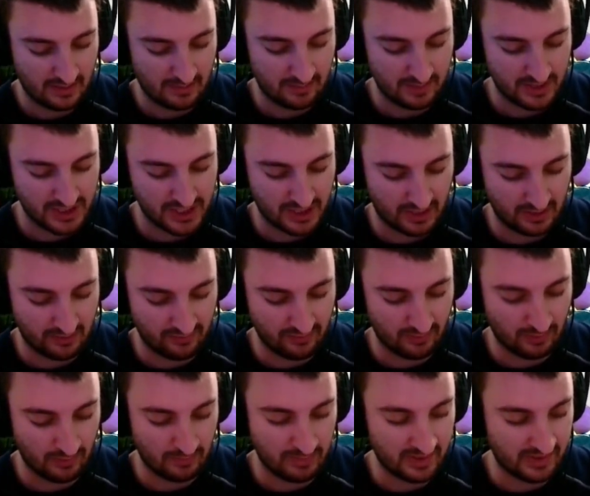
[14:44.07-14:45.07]
His shiny
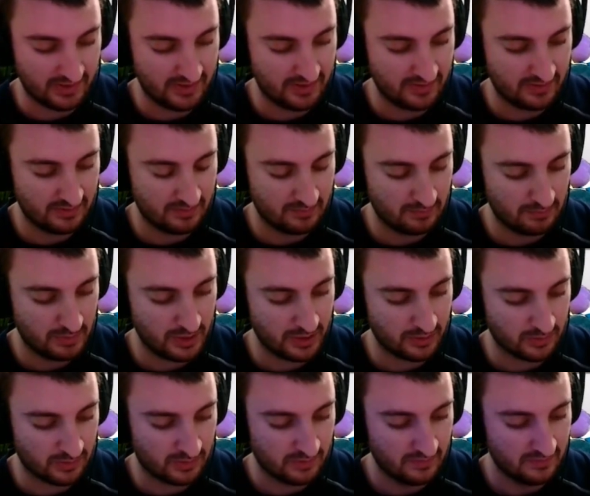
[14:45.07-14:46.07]
form is pretty
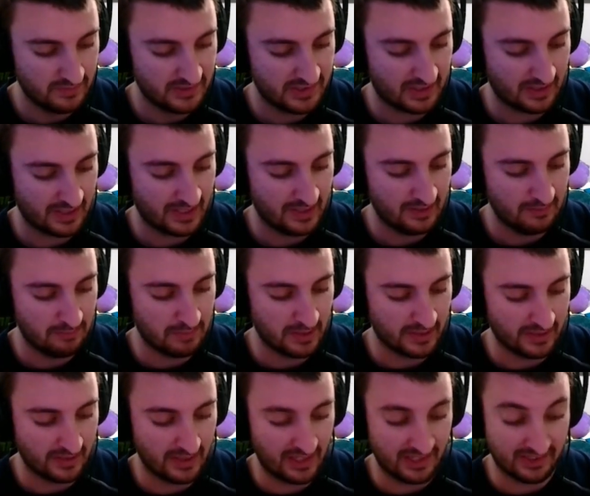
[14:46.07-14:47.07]
cool. It's alright,
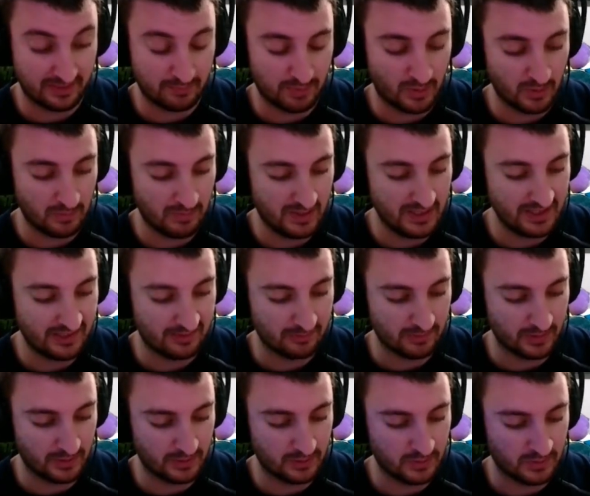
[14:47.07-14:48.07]
but as a Pokemon, he's
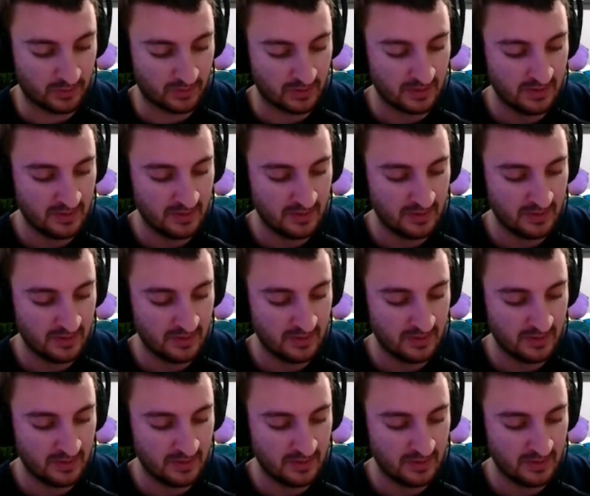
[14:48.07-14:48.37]
really cool.